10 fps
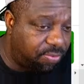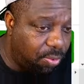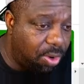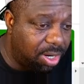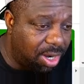
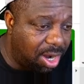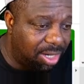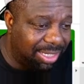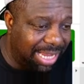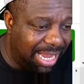four
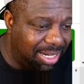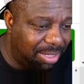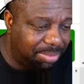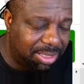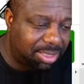guard
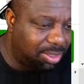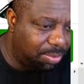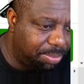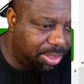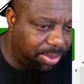lineup. This is
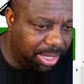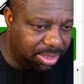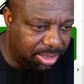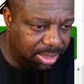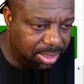gonna be
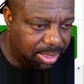crazy.